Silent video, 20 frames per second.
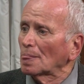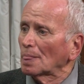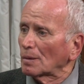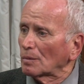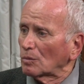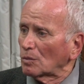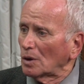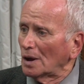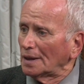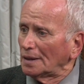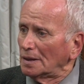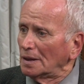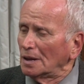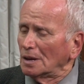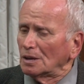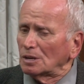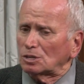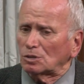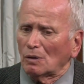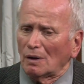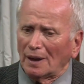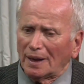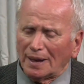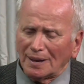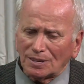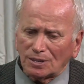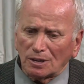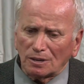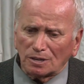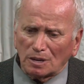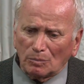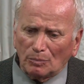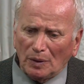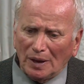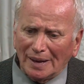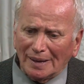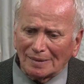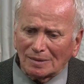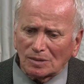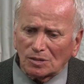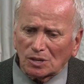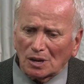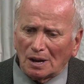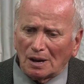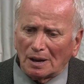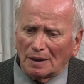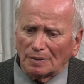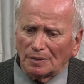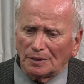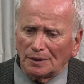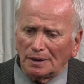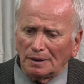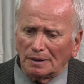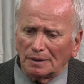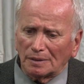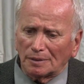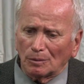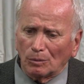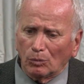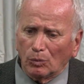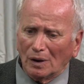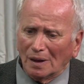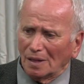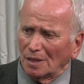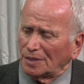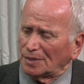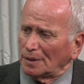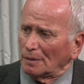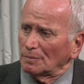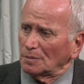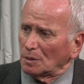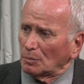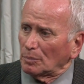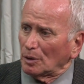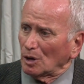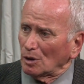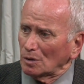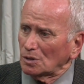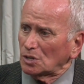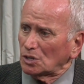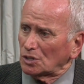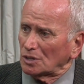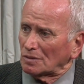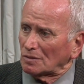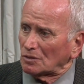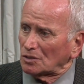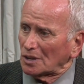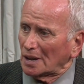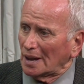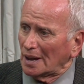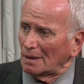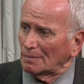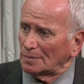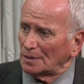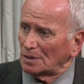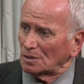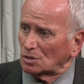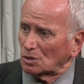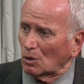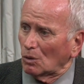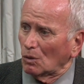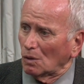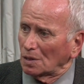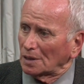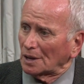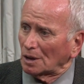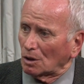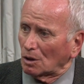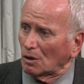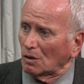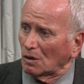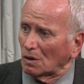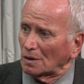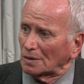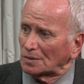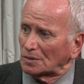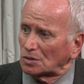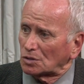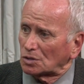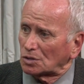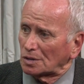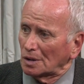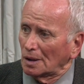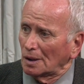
Right. So I guess it depends on the wealth of the person to have these calling cards.